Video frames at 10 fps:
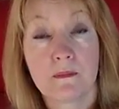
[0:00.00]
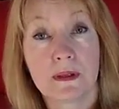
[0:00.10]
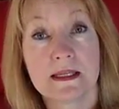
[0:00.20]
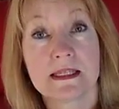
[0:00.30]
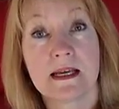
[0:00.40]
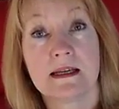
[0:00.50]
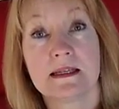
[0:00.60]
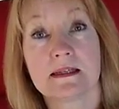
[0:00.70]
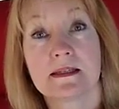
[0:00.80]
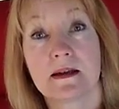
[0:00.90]
plus the
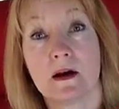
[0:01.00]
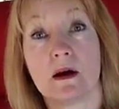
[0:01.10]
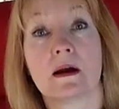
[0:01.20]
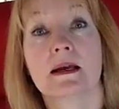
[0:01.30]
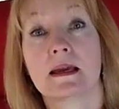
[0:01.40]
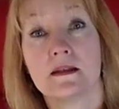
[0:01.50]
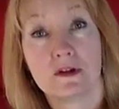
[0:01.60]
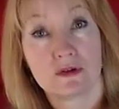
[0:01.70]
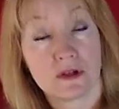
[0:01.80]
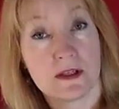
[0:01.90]
ideas that are, again,
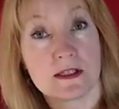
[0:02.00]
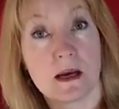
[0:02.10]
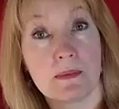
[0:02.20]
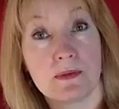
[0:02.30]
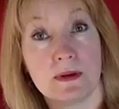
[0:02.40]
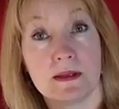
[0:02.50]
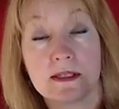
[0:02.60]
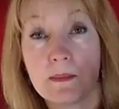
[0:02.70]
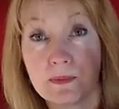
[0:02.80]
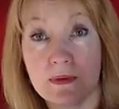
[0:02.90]
usually the top 3. The
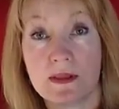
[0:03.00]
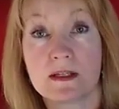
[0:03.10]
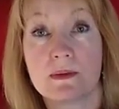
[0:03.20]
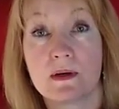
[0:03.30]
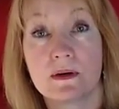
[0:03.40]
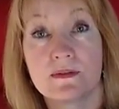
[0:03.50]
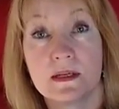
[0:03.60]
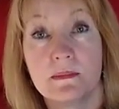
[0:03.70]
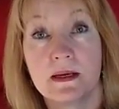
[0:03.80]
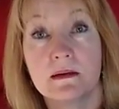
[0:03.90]
top 3 things we could have
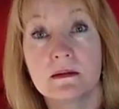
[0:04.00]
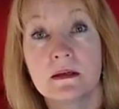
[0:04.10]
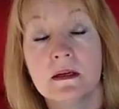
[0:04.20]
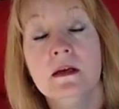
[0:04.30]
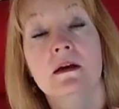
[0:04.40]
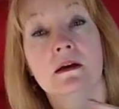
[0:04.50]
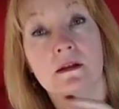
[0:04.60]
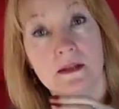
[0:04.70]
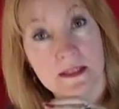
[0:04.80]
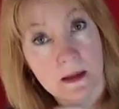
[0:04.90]
done better,
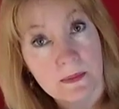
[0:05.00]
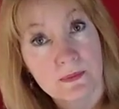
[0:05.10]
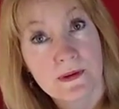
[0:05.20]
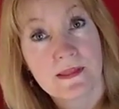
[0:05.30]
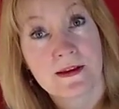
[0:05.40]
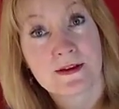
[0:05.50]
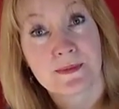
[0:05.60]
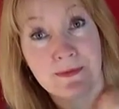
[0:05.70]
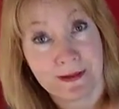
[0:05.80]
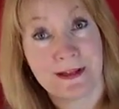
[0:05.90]
the top 3 things
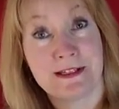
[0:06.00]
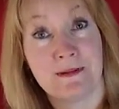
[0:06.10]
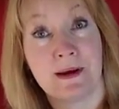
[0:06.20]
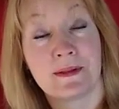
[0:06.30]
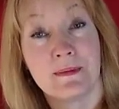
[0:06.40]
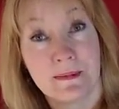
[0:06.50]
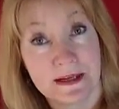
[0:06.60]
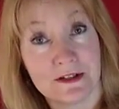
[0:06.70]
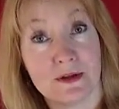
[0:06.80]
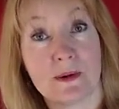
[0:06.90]
we really did well that we want
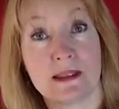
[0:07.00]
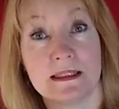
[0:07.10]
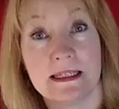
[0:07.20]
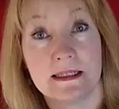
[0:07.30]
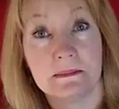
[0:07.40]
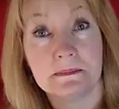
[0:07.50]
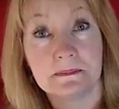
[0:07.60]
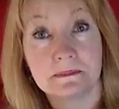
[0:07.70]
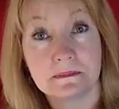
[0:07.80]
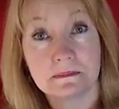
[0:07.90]
to do well again.
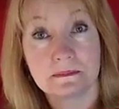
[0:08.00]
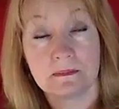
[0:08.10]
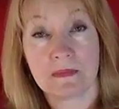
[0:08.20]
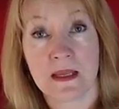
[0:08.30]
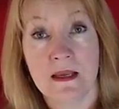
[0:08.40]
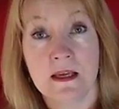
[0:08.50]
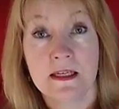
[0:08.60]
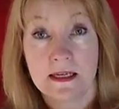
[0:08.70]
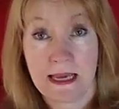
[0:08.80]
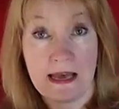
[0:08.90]

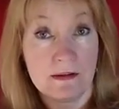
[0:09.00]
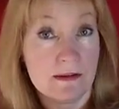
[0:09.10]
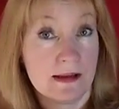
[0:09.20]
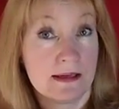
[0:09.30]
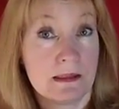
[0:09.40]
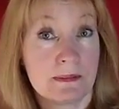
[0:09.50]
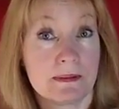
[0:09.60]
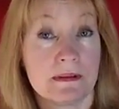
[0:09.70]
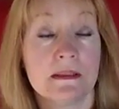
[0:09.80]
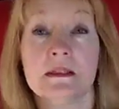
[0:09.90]
You gather that up
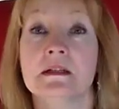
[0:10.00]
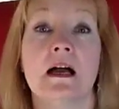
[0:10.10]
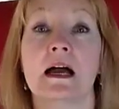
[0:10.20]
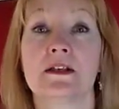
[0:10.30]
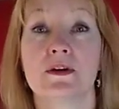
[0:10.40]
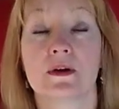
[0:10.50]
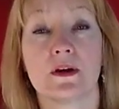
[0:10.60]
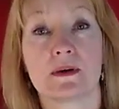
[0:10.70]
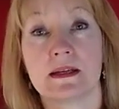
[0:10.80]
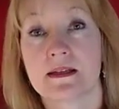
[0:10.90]
and you can
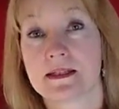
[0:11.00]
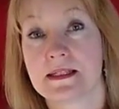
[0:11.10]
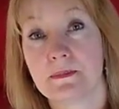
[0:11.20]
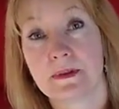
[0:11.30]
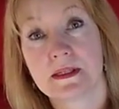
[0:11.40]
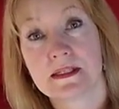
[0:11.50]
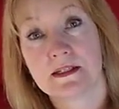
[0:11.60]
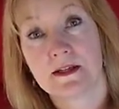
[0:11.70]
create the simplest